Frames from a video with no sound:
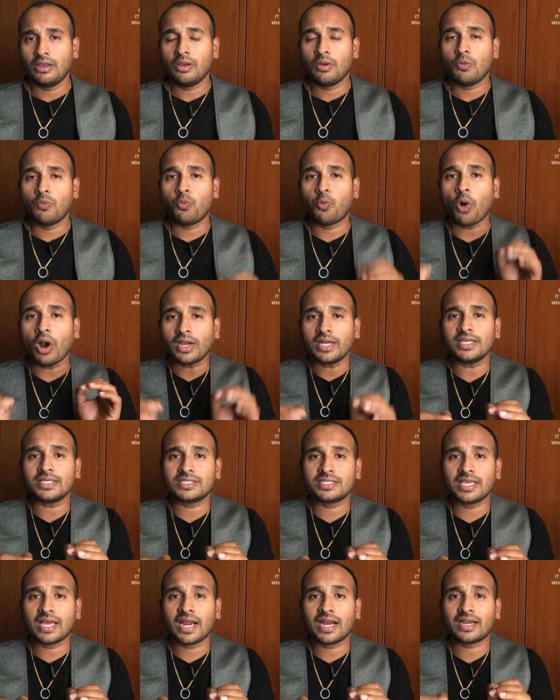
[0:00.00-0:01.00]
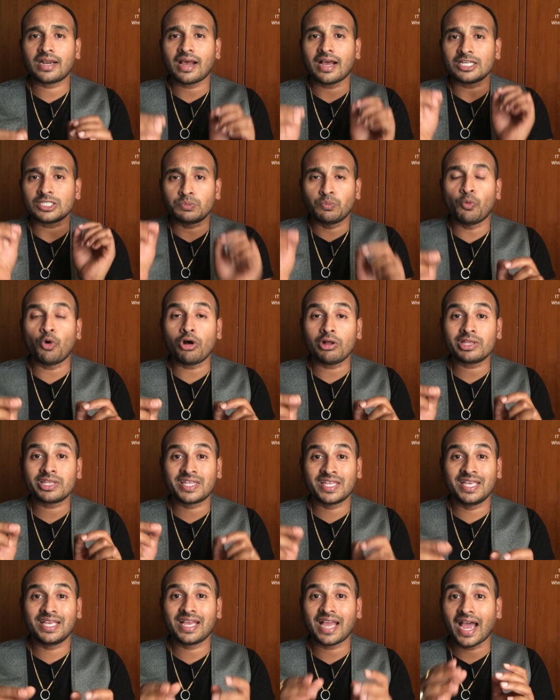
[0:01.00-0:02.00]
what is that a small
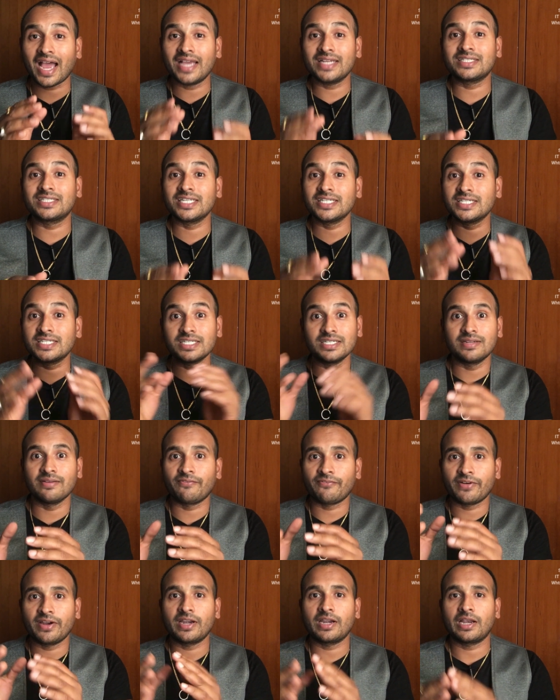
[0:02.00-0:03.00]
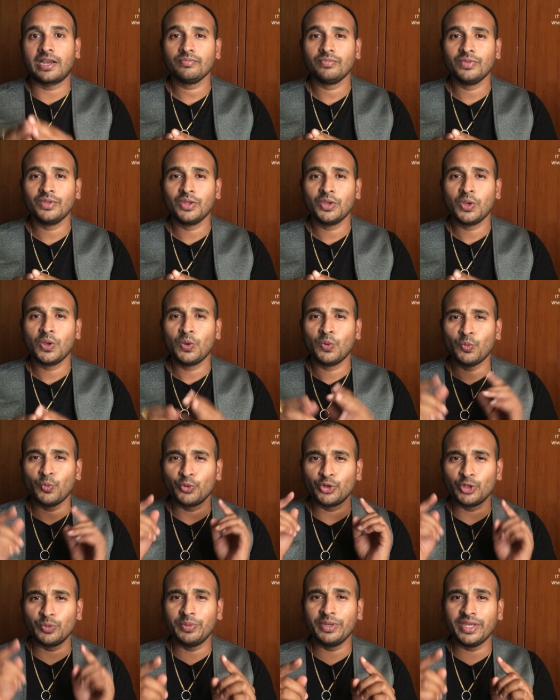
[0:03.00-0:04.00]
thing I did differently?
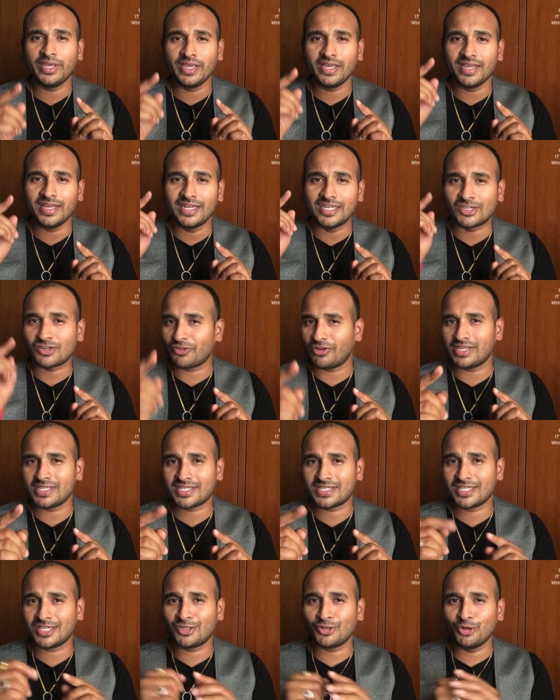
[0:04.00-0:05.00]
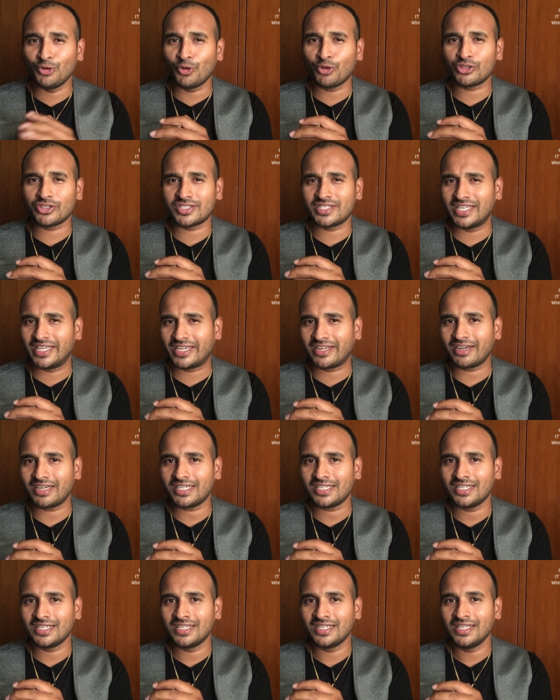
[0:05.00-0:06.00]
Would you be interested to know the
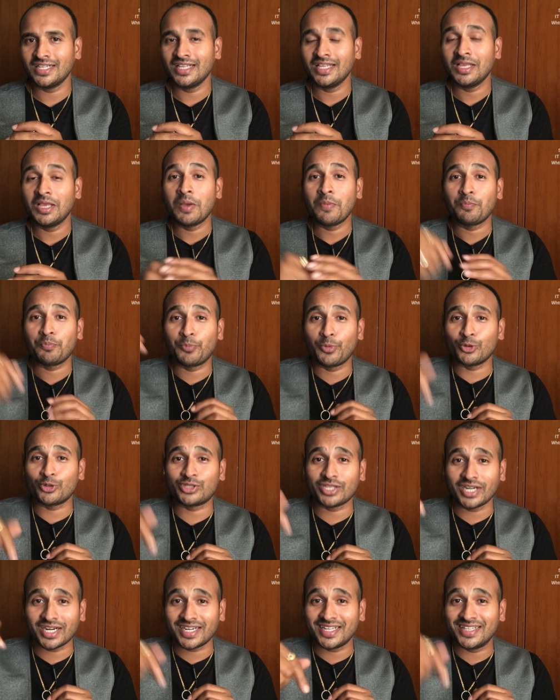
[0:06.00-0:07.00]
secret? Put that